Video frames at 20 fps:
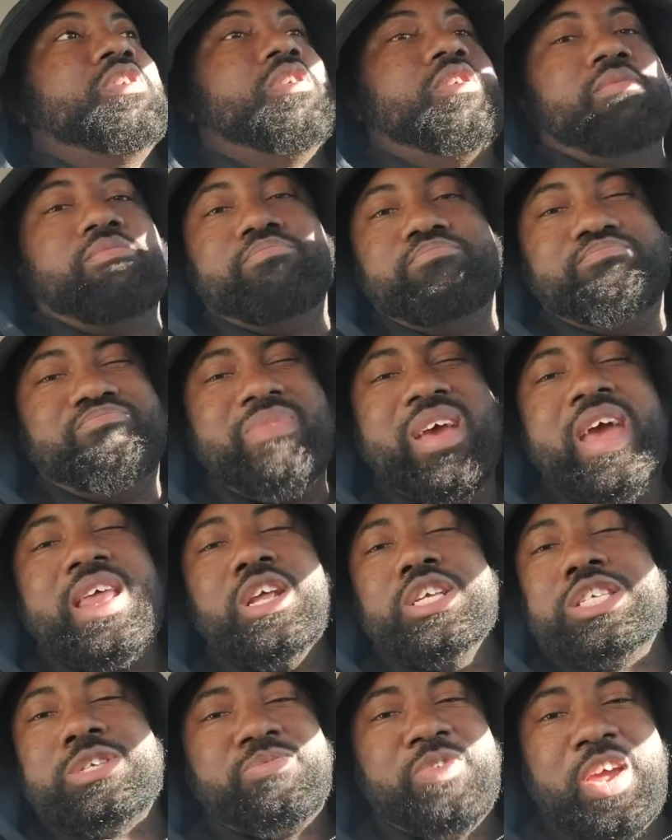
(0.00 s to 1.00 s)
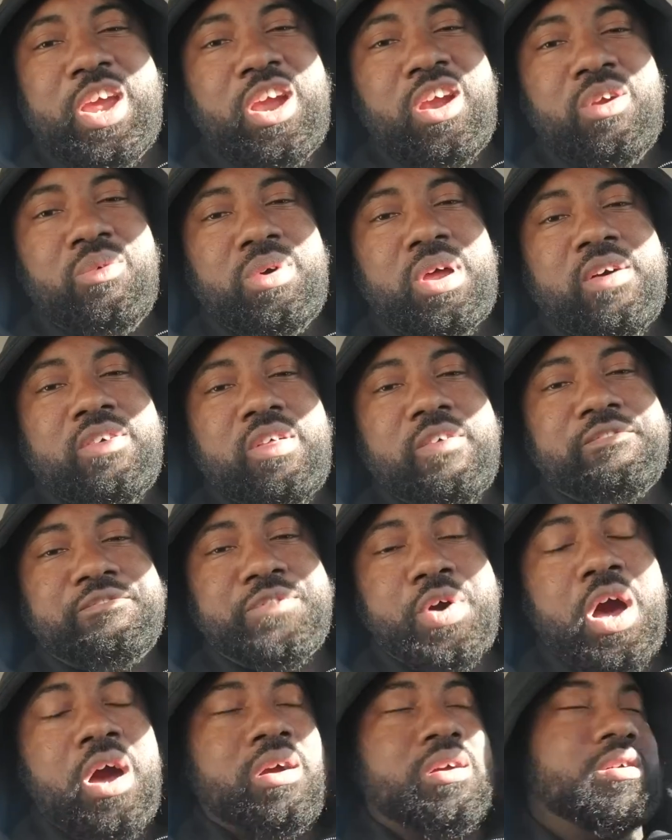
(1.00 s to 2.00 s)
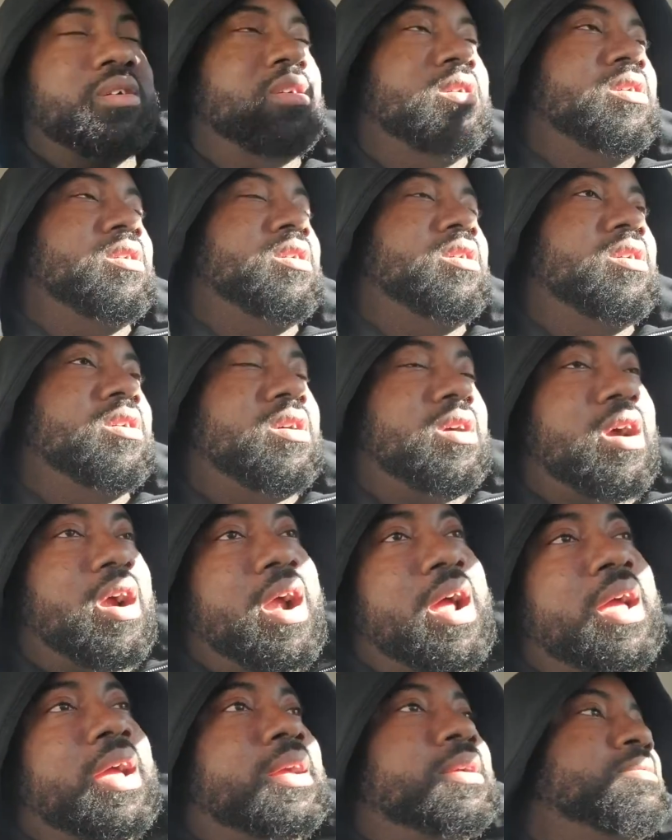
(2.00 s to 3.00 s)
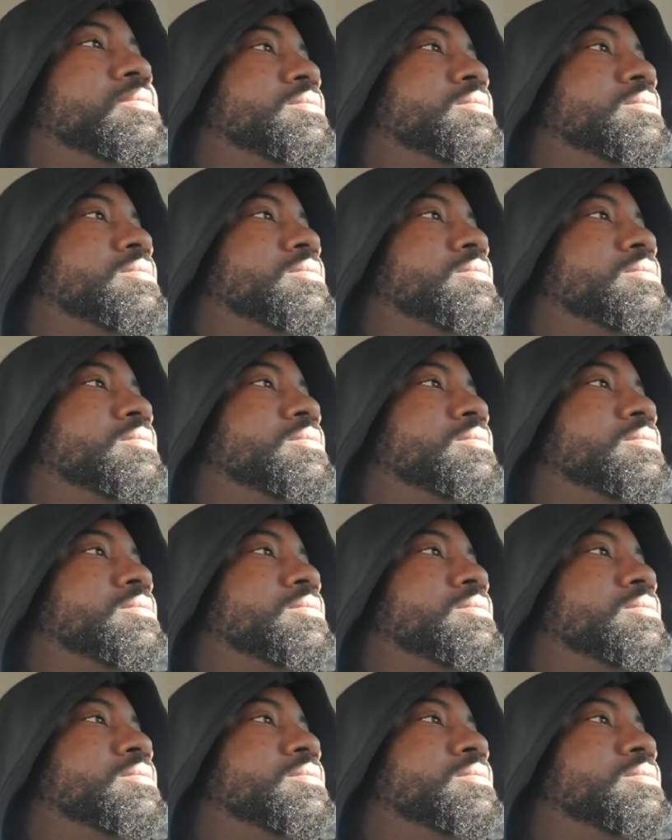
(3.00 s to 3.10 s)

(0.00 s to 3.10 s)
manosphere, whatever the fuck, all right,